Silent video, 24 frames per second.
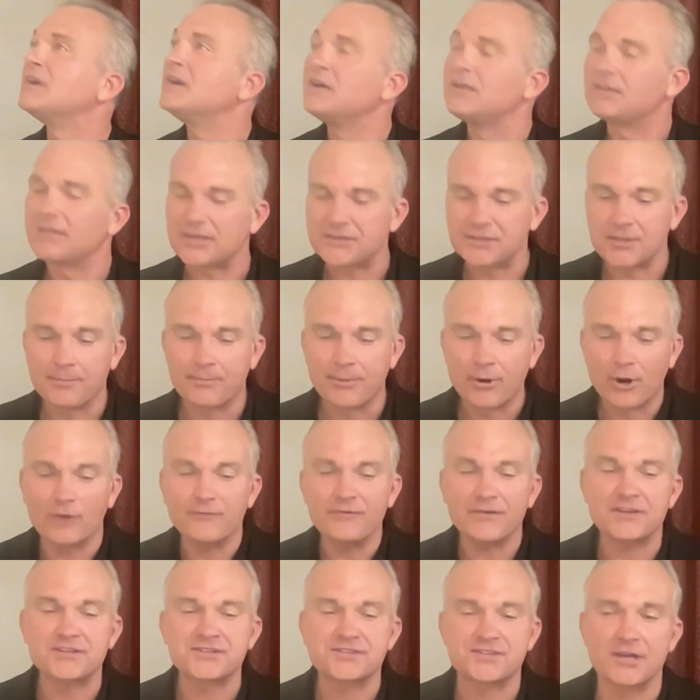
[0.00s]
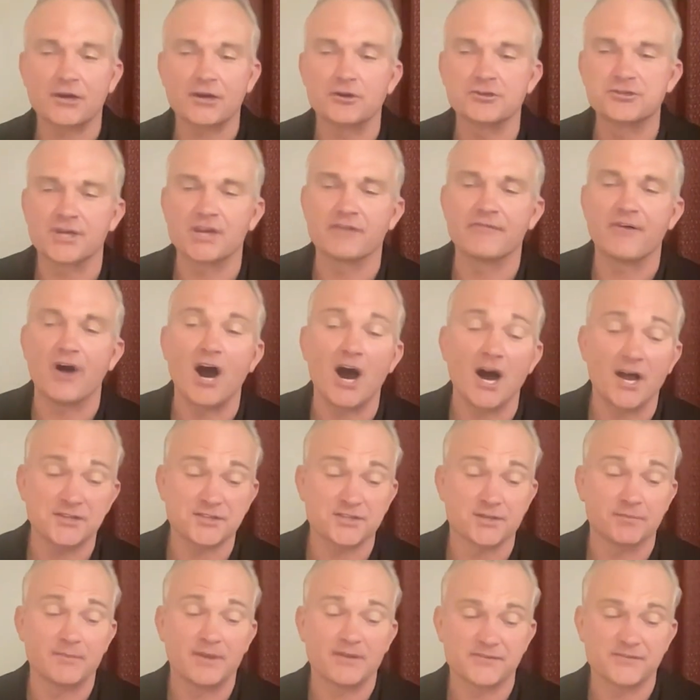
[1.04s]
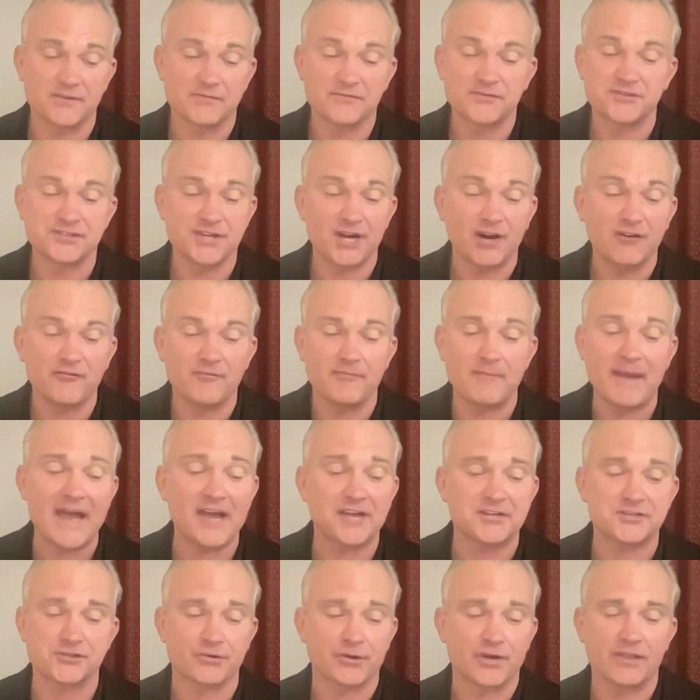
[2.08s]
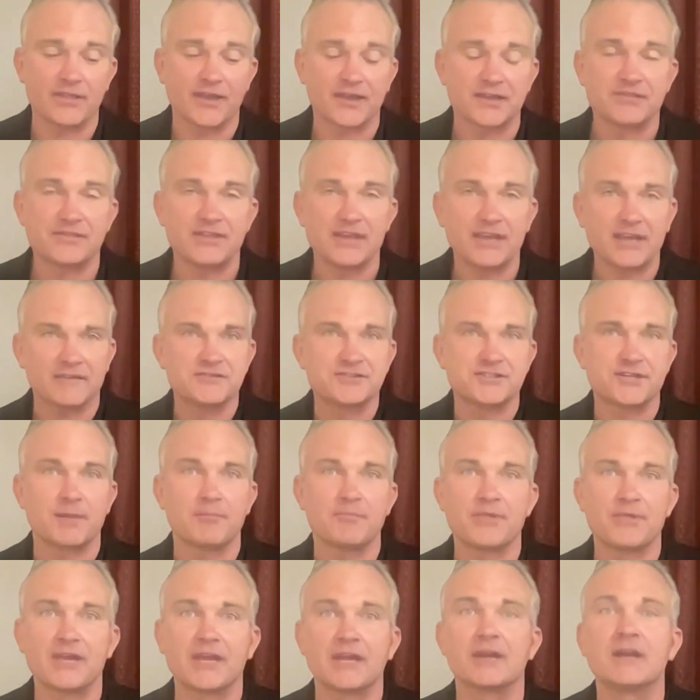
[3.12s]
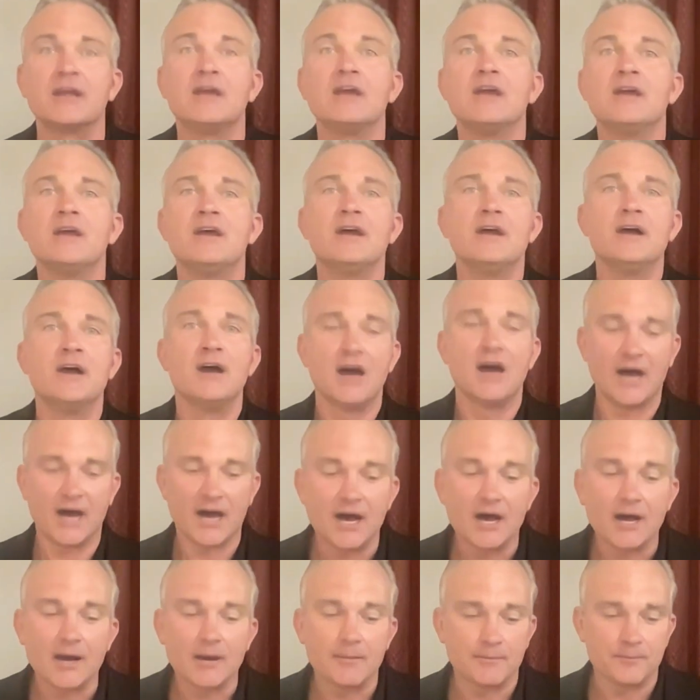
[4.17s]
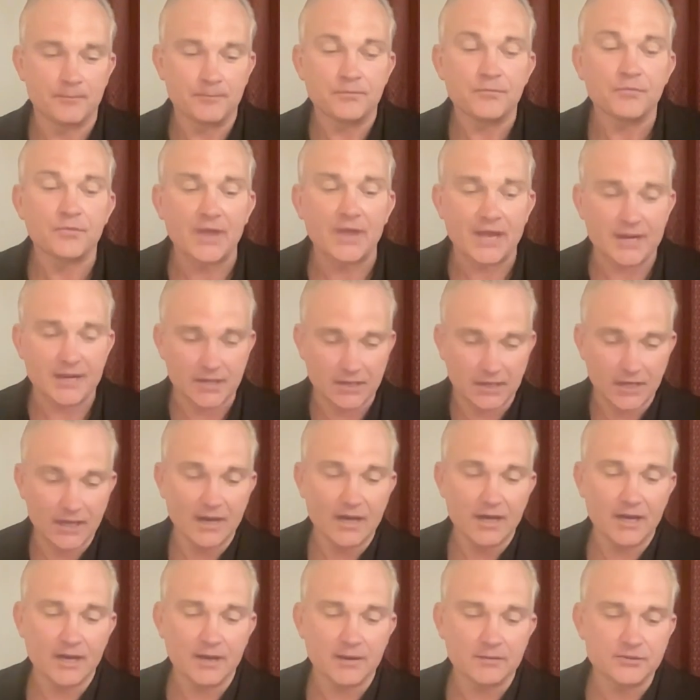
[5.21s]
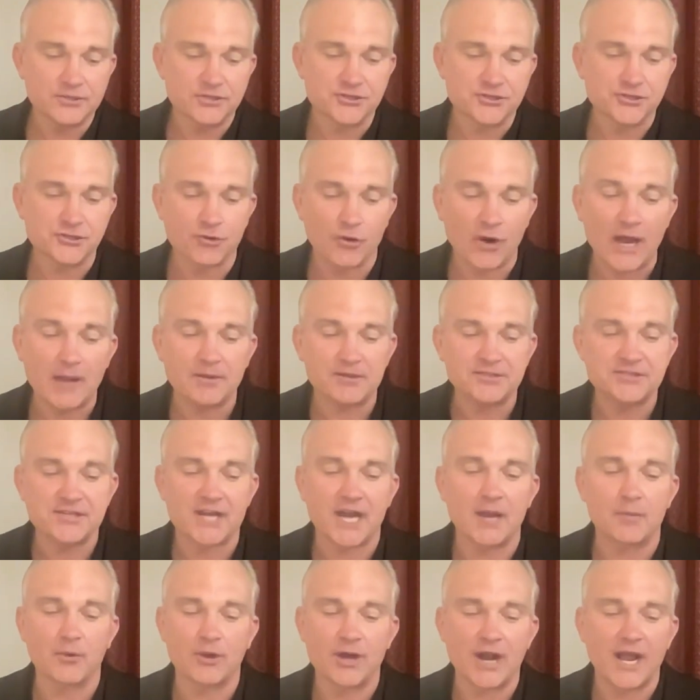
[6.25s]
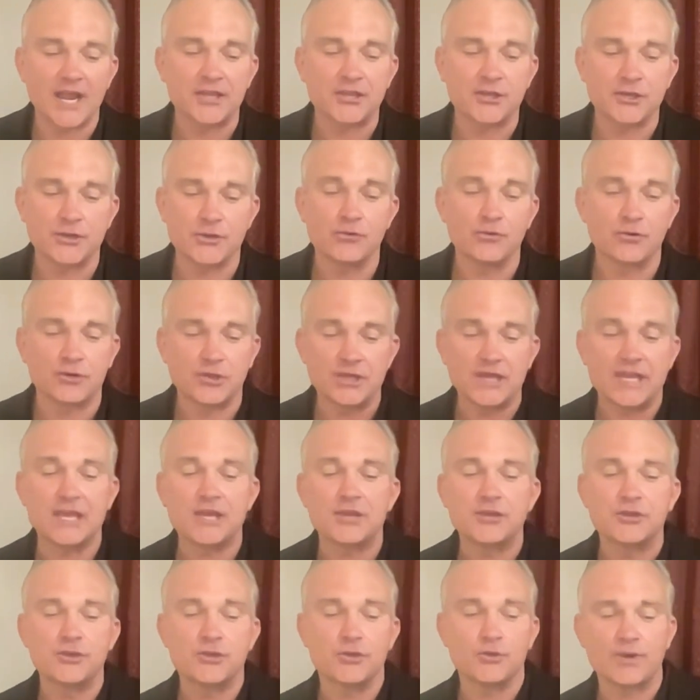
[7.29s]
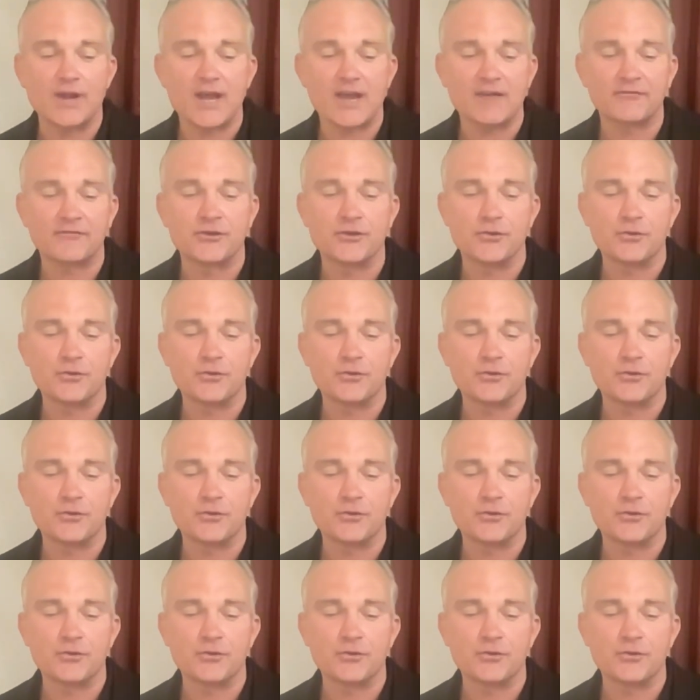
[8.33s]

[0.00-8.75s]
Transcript: like the perfect synergy of awesomeness of self mastery. Like, think of something um like uh describe a time when IQ, EQ, and FQ